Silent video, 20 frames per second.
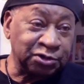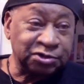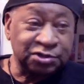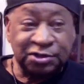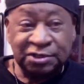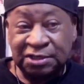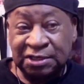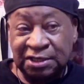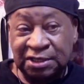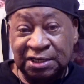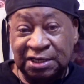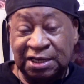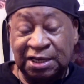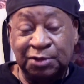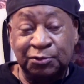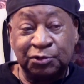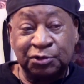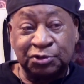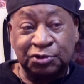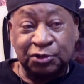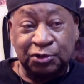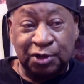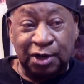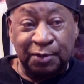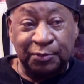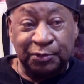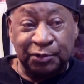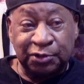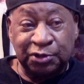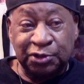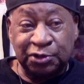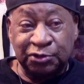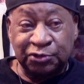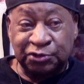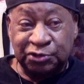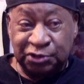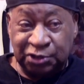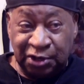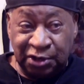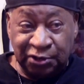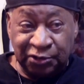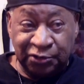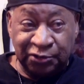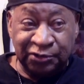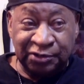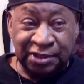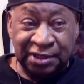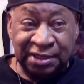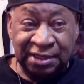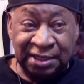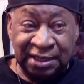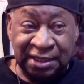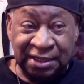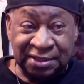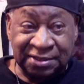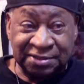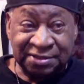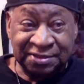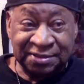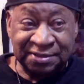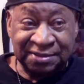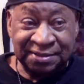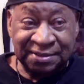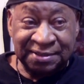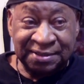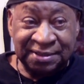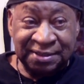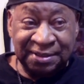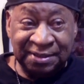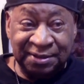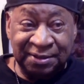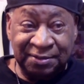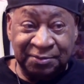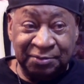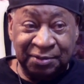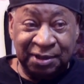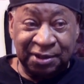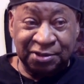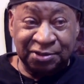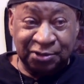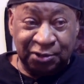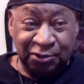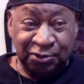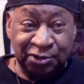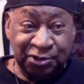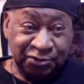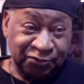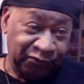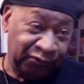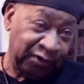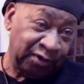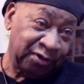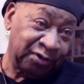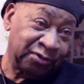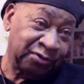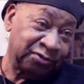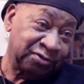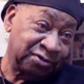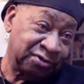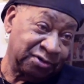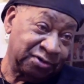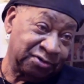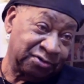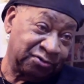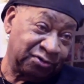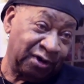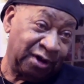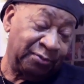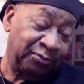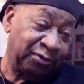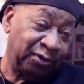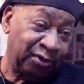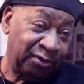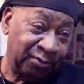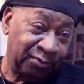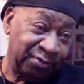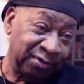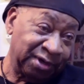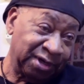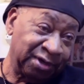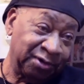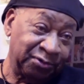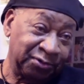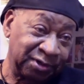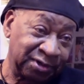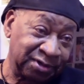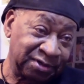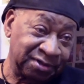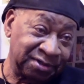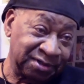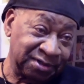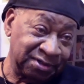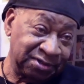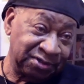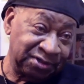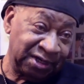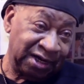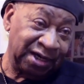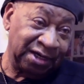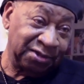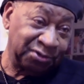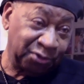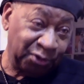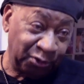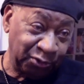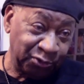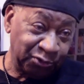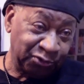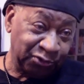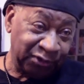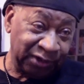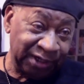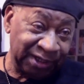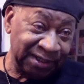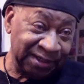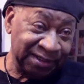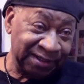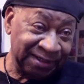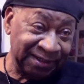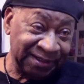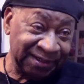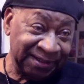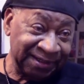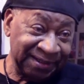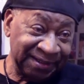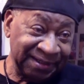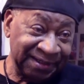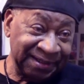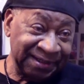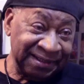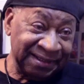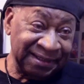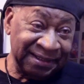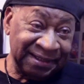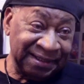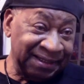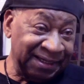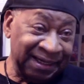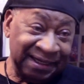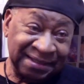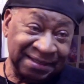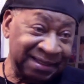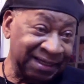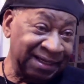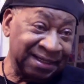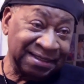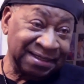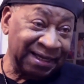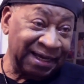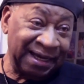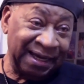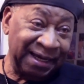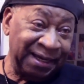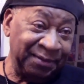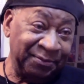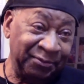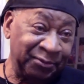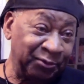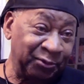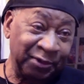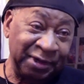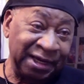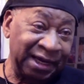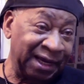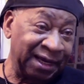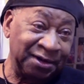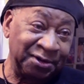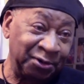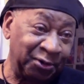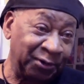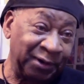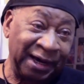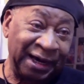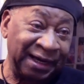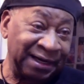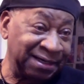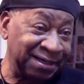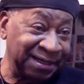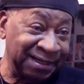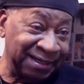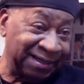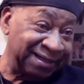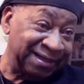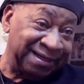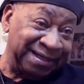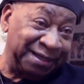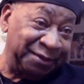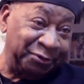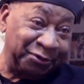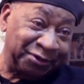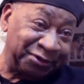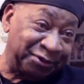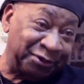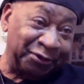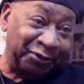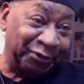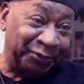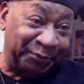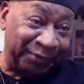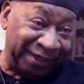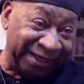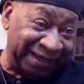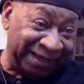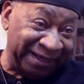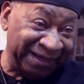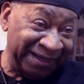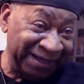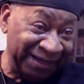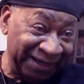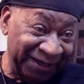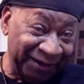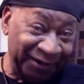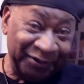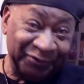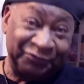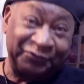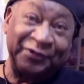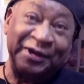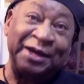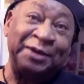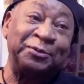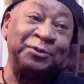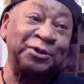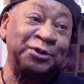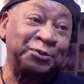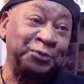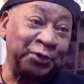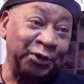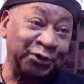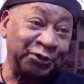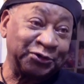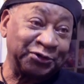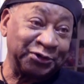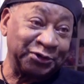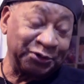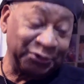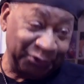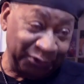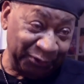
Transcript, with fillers: was, he was a couple years younger than us. Mm -hmm. But mm-hmm. Curtis Fuller was a trombone player with John Coltrane. Mm-hmm. At that time, we had no idea that he was going to be a famous person